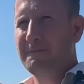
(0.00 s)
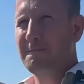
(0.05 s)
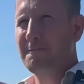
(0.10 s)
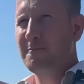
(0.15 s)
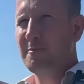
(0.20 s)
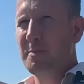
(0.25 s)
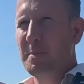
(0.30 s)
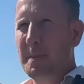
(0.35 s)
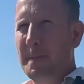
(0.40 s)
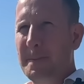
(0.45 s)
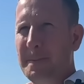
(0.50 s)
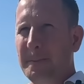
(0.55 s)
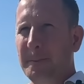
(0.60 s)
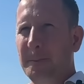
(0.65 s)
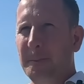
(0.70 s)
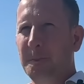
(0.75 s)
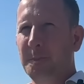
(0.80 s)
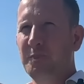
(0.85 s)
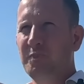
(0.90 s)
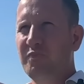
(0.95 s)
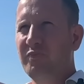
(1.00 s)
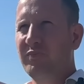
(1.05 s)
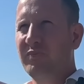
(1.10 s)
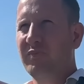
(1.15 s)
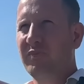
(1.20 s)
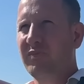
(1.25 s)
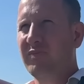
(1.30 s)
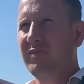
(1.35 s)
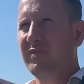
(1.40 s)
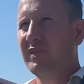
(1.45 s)
that is true. You should check
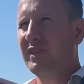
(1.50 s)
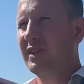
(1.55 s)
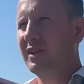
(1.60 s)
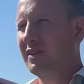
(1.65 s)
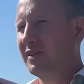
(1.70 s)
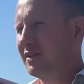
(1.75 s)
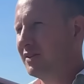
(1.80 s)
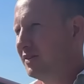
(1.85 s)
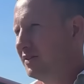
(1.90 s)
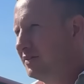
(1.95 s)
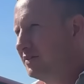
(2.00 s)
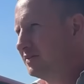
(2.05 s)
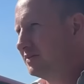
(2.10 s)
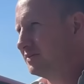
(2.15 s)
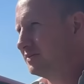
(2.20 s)
it out. It's just